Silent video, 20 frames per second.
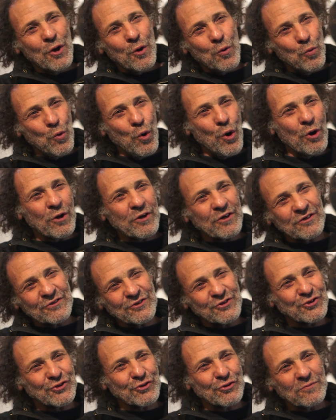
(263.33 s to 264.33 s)
Work,
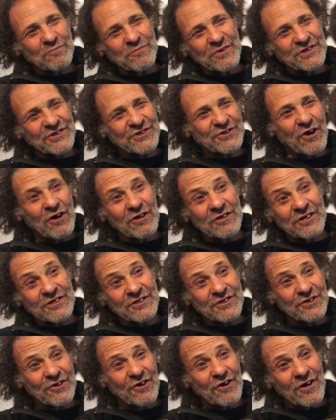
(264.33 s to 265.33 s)
consume, be
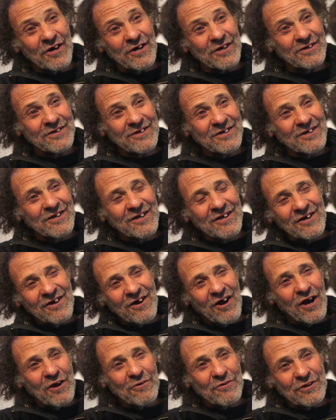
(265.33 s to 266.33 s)
silent, die.
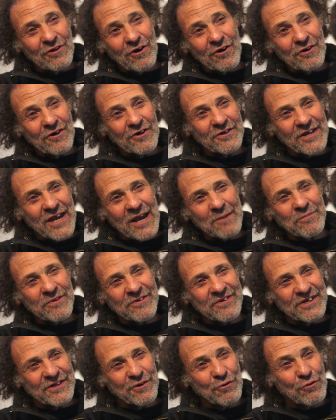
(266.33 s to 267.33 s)
I rely on your
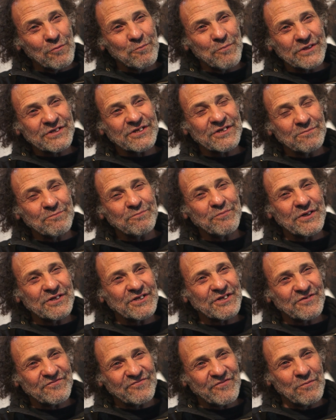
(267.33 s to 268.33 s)
apathy. They're all bits and
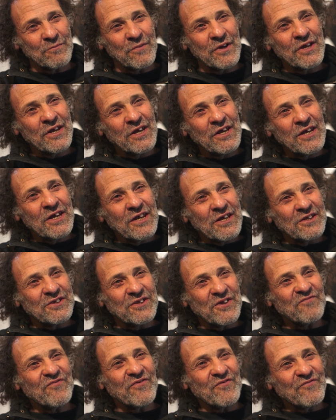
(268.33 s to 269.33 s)
pieces from
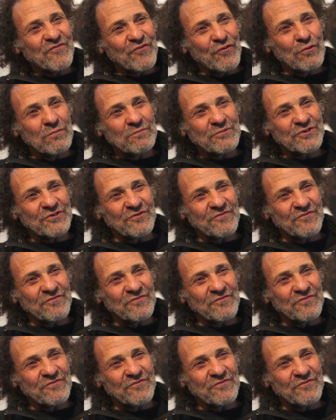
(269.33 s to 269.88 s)
different forms